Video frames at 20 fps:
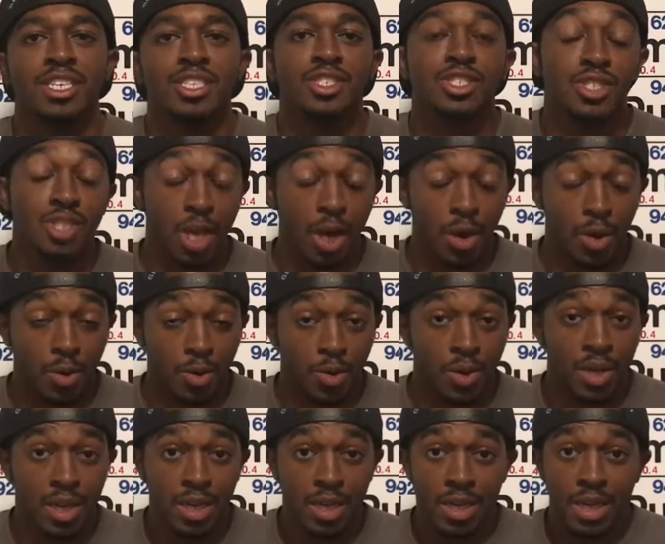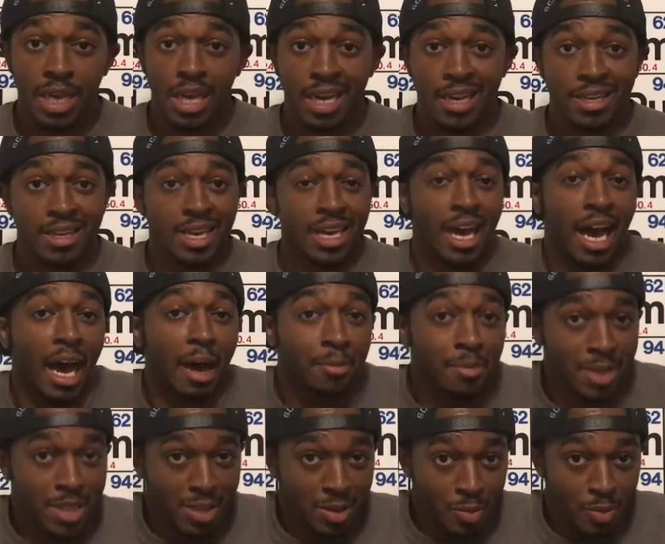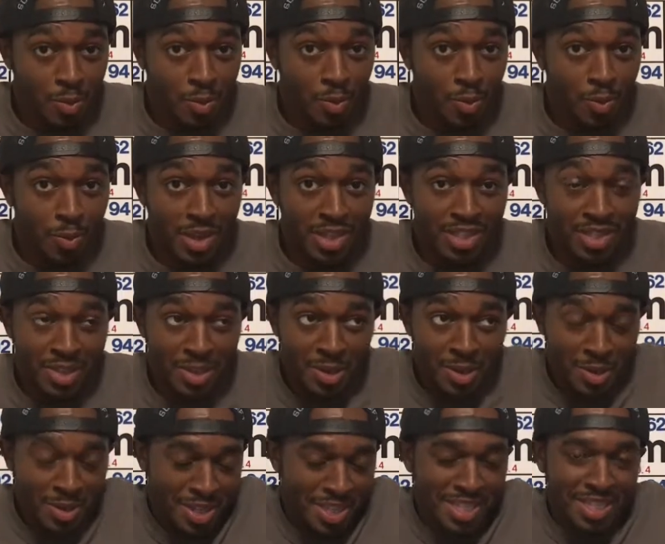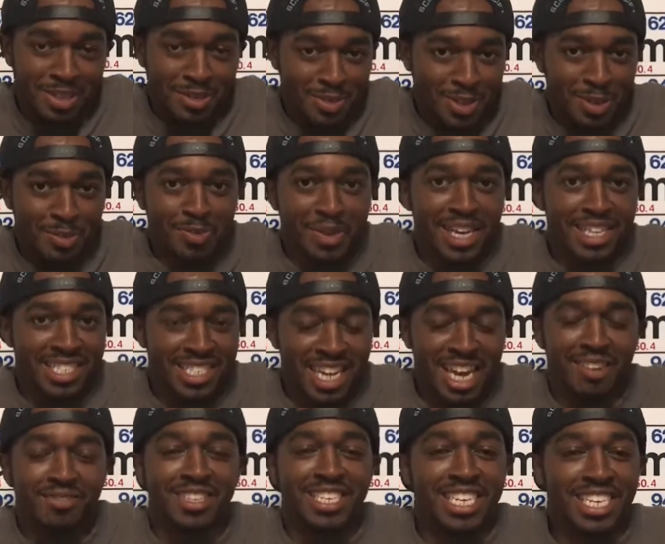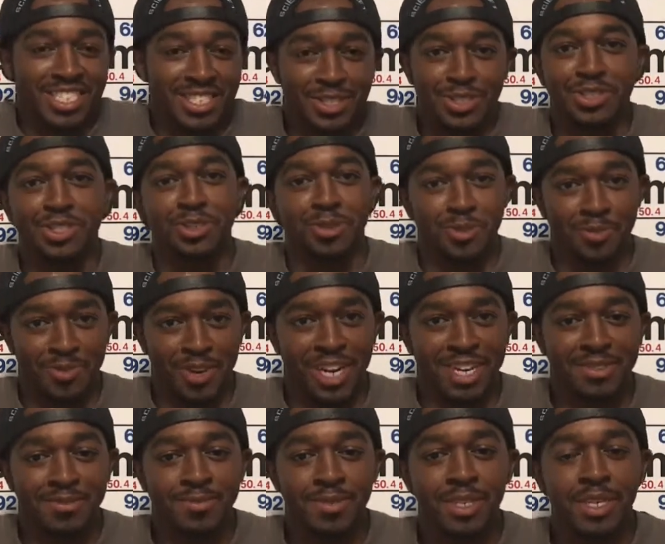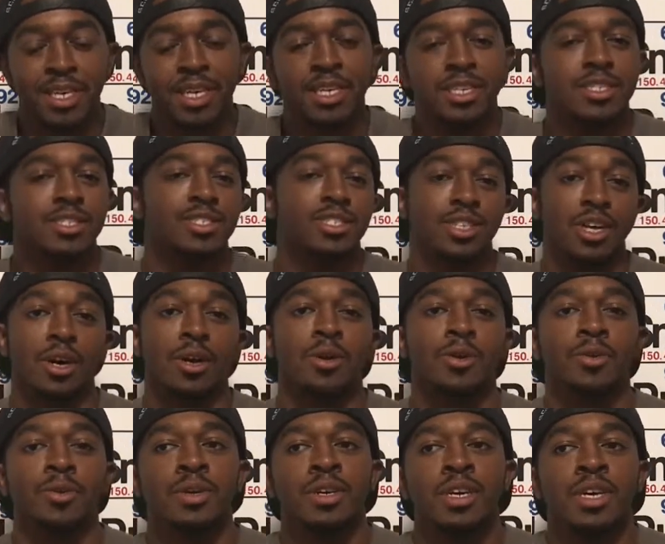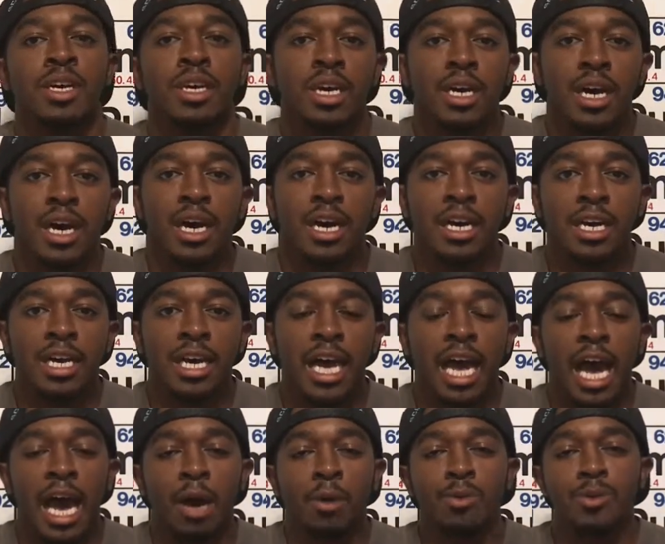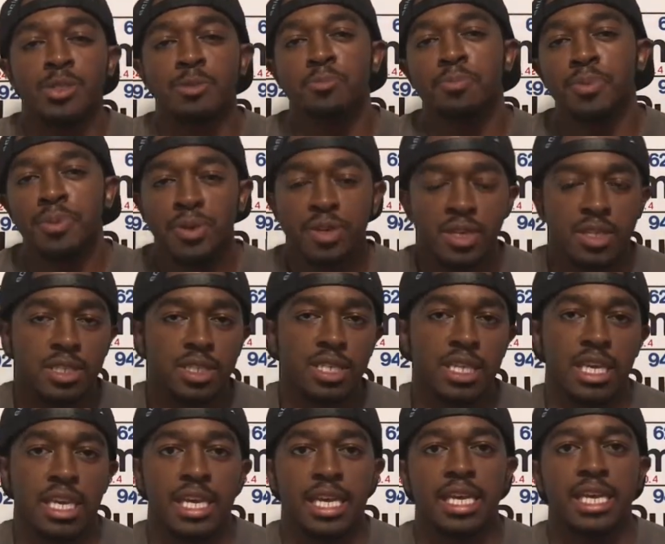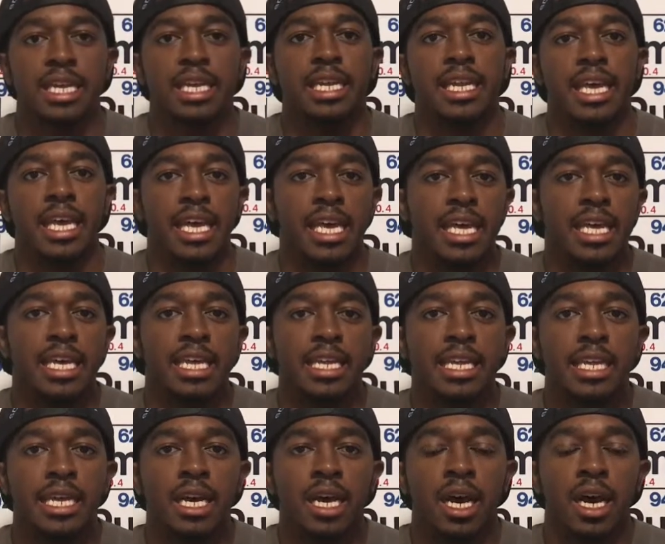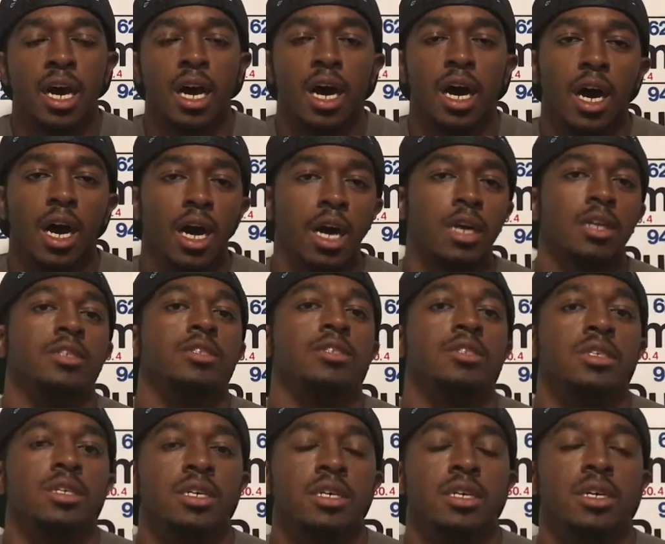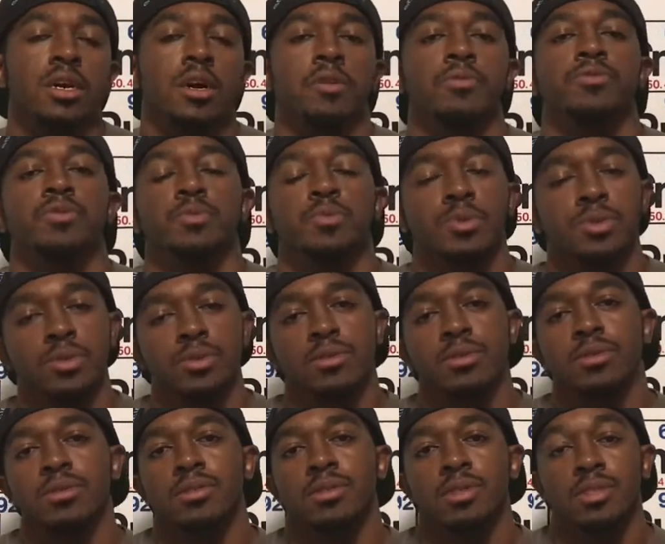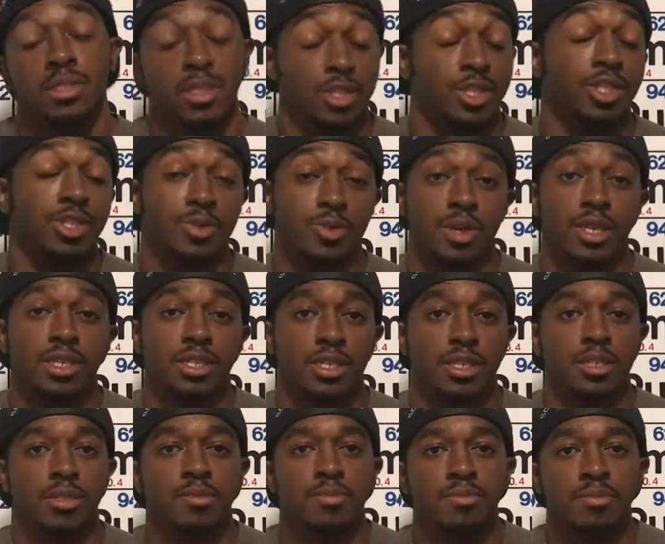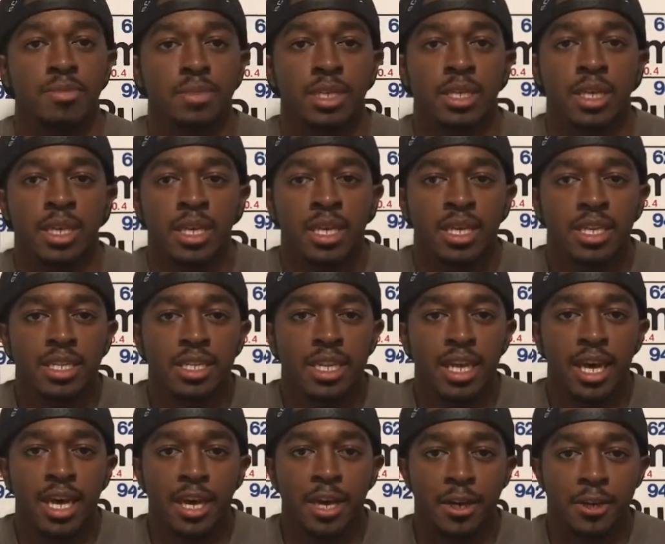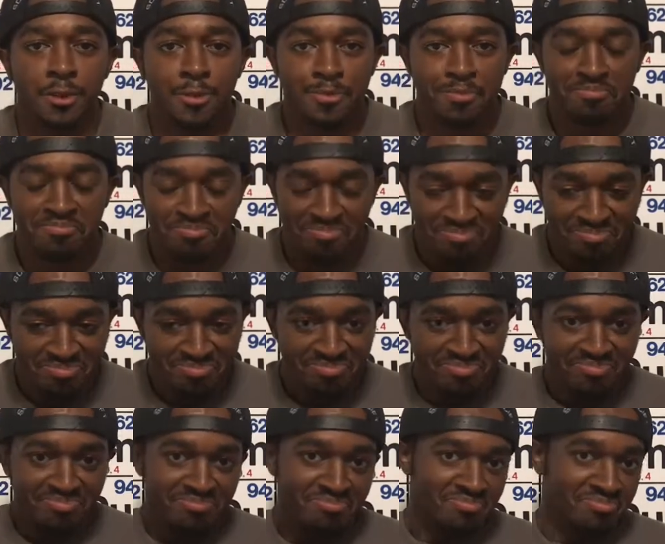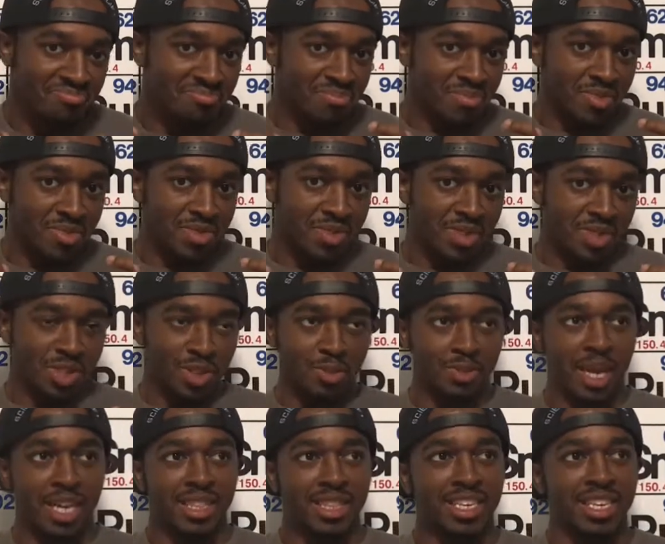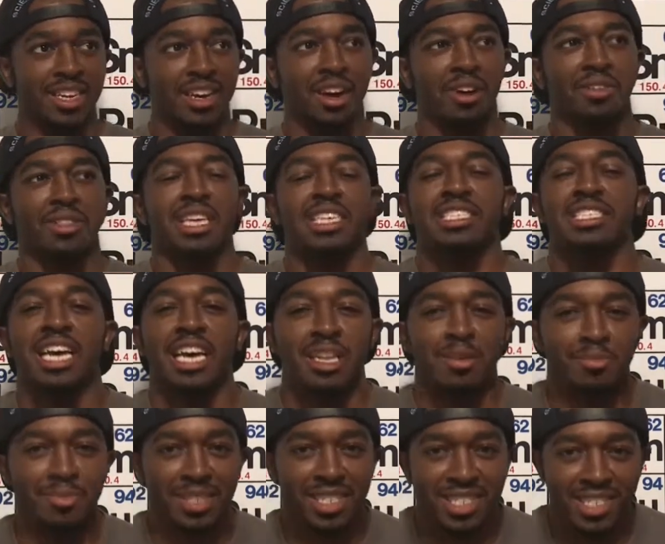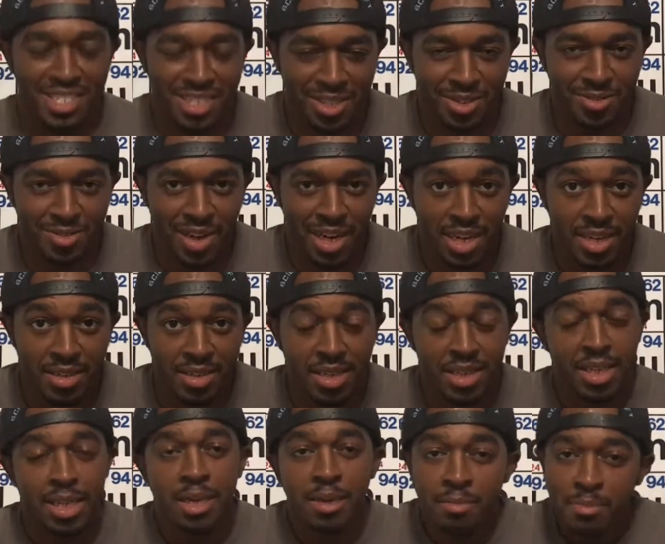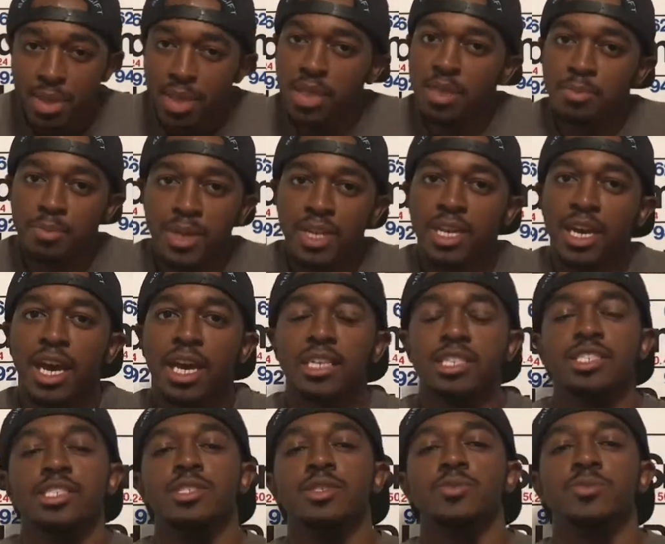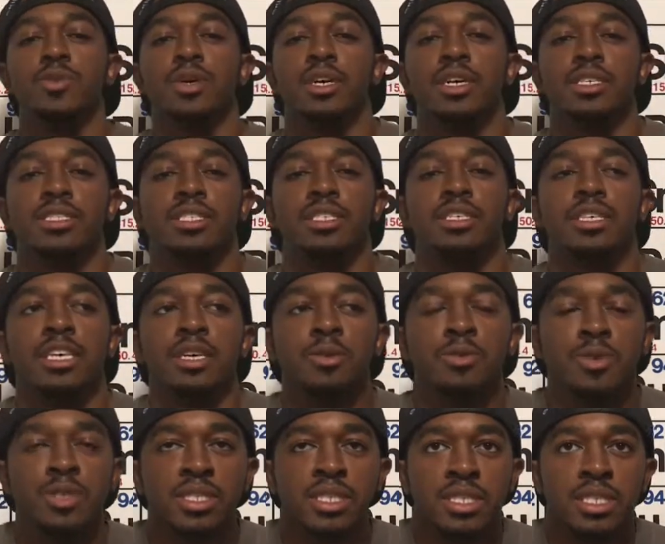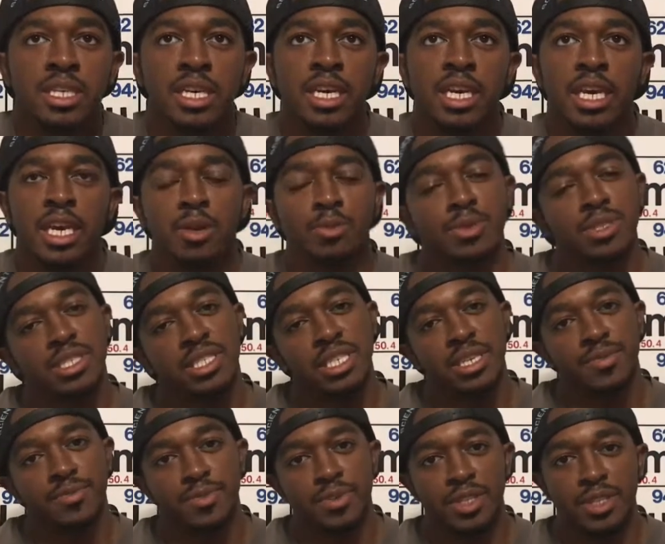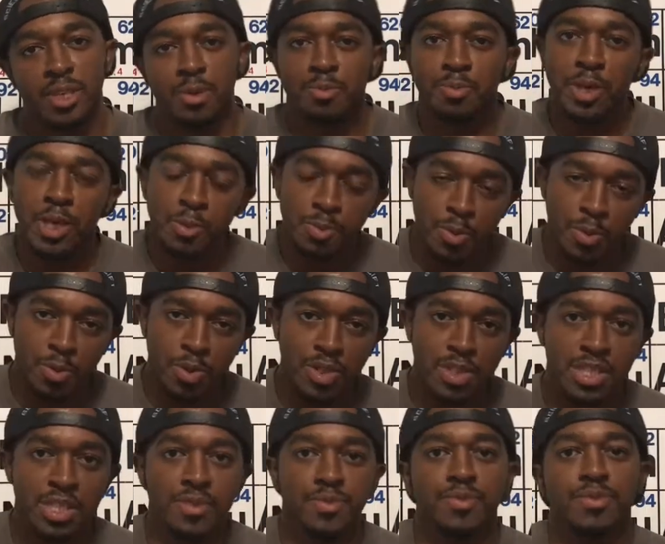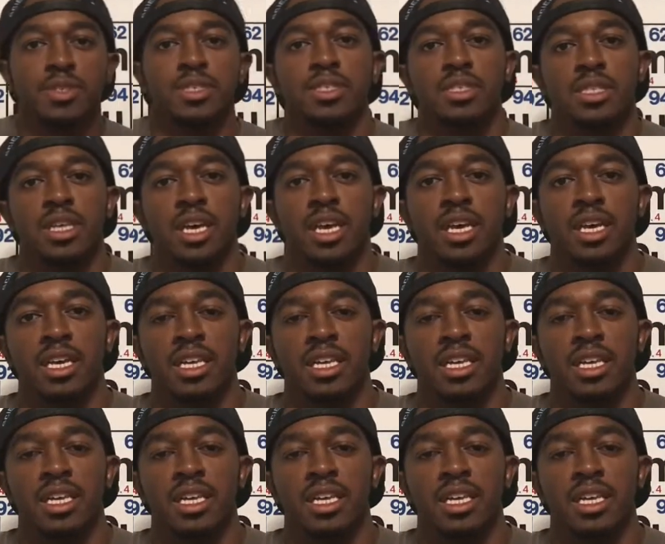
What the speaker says: So, I mean, it was the best time to get used to them, right? So, I was put in an uncomfortable situation. Now, you might think, oh, that's not a big deal, right? But it actually was. It was different. The people were different.